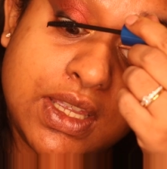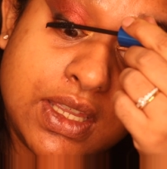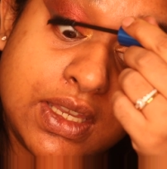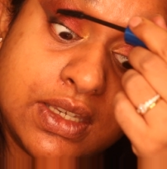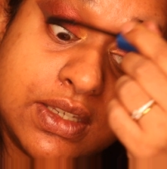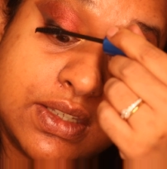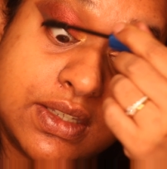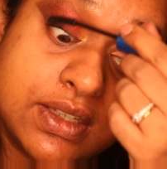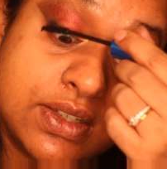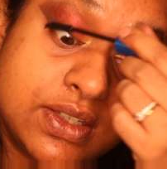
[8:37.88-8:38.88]
and
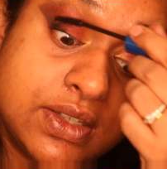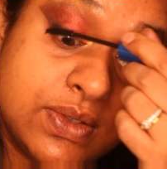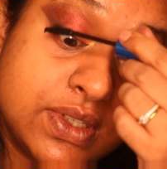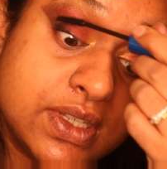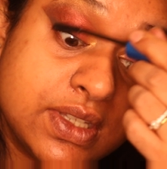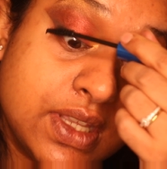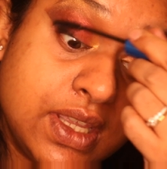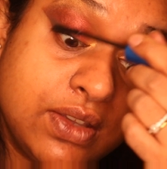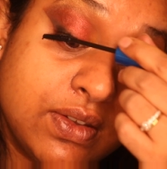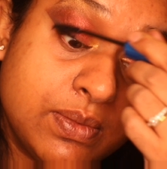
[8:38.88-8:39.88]
she was just
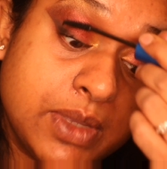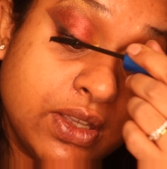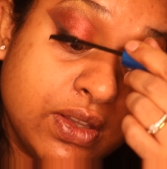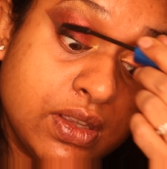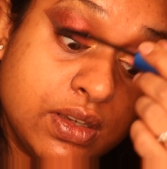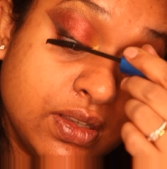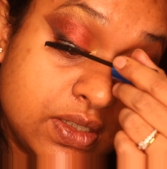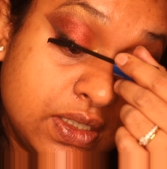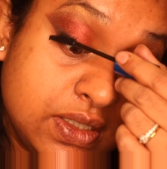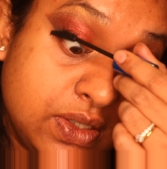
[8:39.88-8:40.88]
like, oh my god,
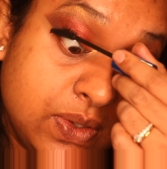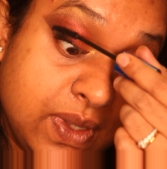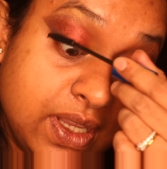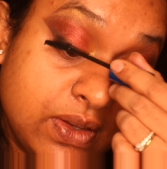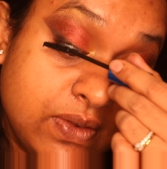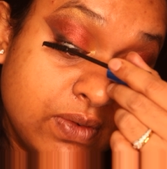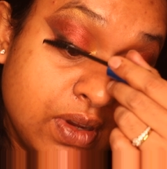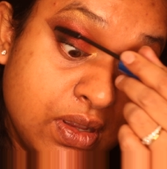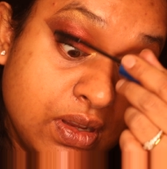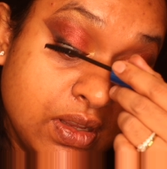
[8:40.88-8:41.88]
she's doing it all
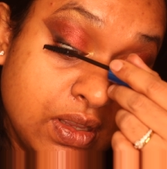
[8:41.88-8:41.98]
wrong.